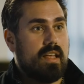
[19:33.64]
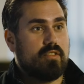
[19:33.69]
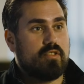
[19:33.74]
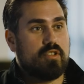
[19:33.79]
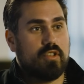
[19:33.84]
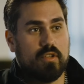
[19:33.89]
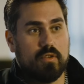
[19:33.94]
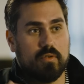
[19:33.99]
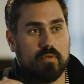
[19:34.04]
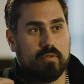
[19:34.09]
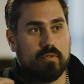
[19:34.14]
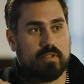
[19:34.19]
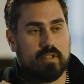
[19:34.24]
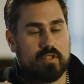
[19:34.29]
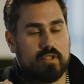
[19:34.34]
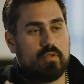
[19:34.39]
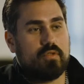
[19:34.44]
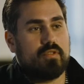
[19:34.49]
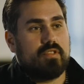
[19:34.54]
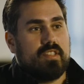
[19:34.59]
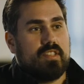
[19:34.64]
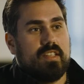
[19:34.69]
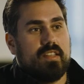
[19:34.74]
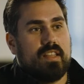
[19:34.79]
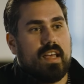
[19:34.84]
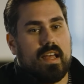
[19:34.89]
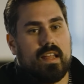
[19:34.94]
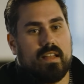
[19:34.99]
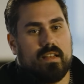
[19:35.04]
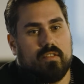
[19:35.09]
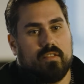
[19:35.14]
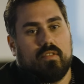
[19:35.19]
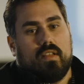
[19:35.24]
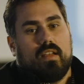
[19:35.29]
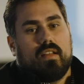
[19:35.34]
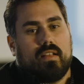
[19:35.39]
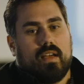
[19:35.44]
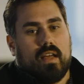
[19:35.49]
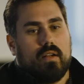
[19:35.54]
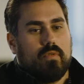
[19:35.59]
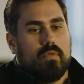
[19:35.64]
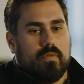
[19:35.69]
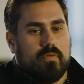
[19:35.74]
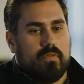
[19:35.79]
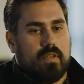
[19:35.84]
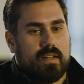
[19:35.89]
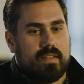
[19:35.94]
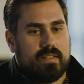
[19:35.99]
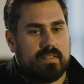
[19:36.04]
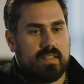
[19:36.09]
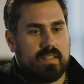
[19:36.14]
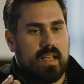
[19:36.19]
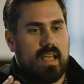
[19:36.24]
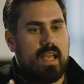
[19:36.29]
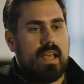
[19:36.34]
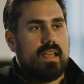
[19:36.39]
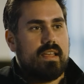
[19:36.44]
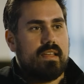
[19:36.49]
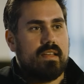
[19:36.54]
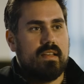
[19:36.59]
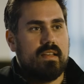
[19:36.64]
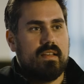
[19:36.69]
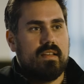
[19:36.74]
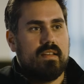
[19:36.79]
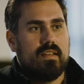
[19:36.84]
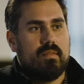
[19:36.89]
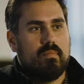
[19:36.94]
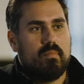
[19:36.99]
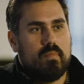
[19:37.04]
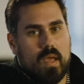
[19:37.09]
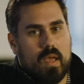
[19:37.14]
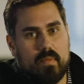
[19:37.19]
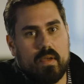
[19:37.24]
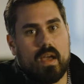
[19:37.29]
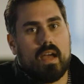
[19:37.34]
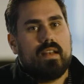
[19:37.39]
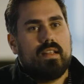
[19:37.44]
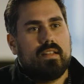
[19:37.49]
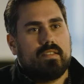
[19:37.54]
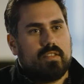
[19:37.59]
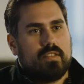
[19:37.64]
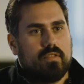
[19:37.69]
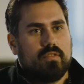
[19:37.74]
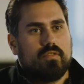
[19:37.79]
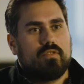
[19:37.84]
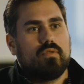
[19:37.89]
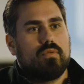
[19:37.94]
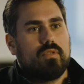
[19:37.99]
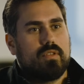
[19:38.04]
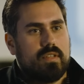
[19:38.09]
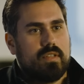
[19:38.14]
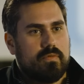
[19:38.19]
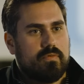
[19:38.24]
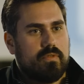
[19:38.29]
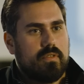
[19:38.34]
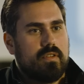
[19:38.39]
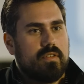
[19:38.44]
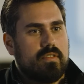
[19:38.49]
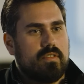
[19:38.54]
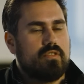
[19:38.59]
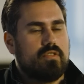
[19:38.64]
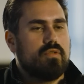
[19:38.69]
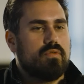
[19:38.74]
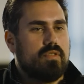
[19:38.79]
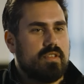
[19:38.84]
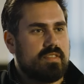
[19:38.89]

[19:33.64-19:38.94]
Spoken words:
Did you see that and kind of reflect and say, hey, maybe I need to do this